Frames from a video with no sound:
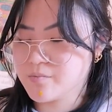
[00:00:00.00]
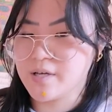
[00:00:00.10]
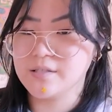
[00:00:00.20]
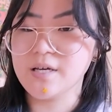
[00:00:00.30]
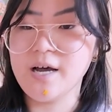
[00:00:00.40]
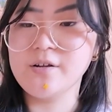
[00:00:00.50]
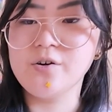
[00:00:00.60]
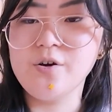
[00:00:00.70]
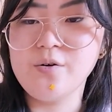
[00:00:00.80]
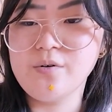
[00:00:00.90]
means I
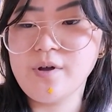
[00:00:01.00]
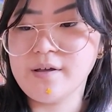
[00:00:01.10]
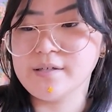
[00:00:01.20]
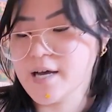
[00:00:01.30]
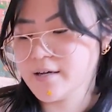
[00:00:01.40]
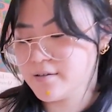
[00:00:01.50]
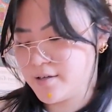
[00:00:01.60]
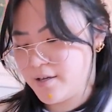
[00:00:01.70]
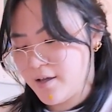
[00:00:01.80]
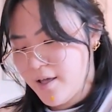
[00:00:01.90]
know
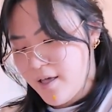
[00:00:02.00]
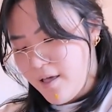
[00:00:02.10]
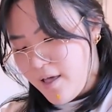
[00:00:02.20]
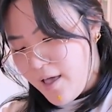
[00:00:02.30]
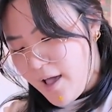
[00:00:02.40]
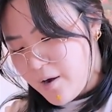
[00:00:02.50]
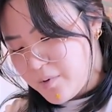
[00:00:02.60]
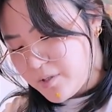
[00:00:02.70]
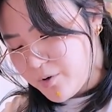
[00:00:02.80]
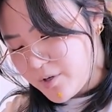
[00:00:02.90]
exactly how
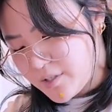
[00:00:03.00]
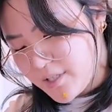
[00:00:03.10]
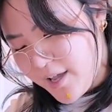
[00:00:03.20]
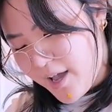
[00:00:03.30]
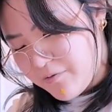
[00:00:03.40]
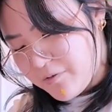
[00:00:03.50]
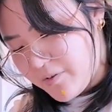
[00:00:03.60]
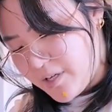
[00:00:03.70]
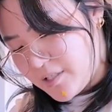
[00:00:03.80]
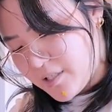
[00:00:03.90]
many products I have of
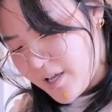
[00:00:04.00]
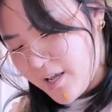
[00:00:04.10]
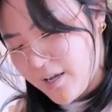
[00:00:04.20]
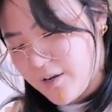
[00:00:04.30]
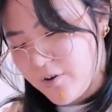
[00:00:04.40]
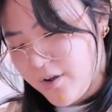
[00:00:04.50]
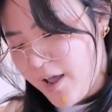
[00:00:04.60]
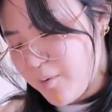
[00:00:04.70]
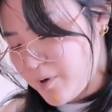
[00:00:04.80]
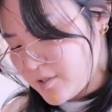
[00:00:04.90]
each thing. I know
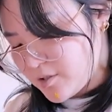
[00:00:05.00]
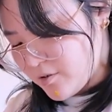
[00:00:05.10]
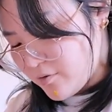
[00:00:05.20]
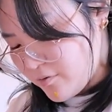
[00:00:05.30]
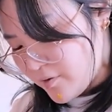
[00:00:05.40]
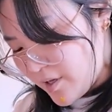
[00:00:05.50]
how much of